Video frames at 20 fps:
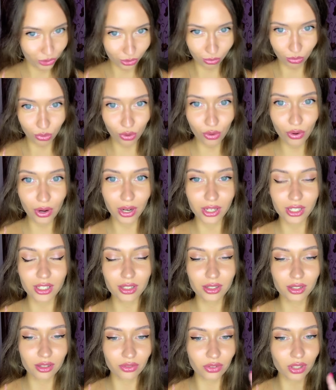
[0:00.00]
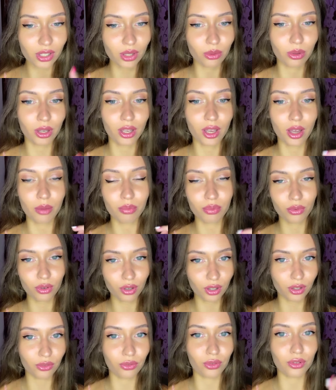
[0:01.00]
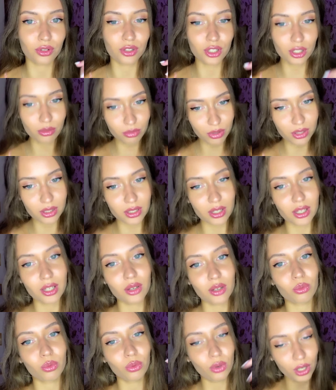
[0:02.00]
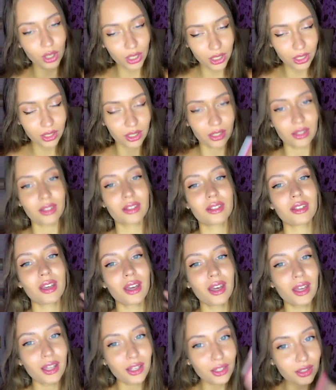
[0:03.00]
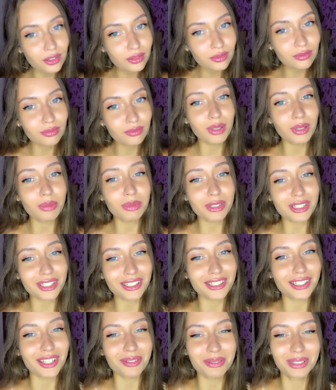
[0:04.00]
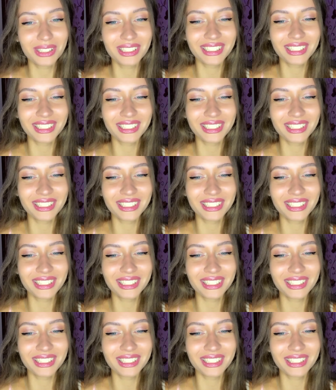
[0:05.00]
tomorrow I need to really wake up early for gym and then work and then maybe take a nap.